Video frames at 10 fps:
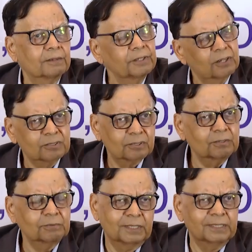We
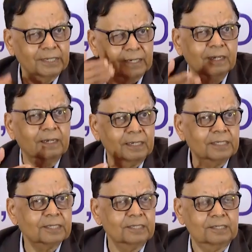also in general
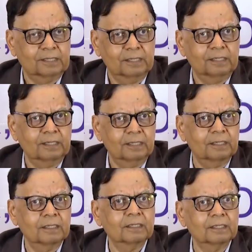discussed
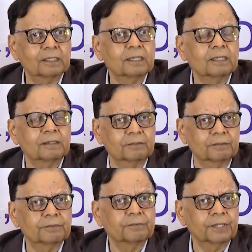
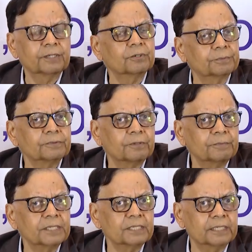the very good
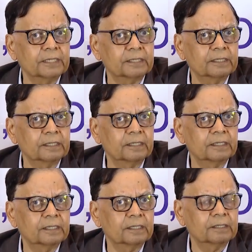performance that
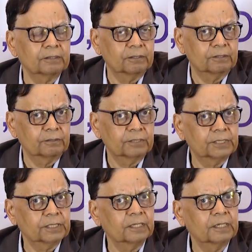
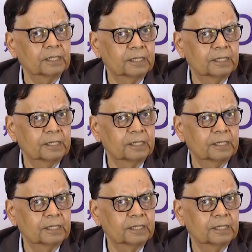Odisha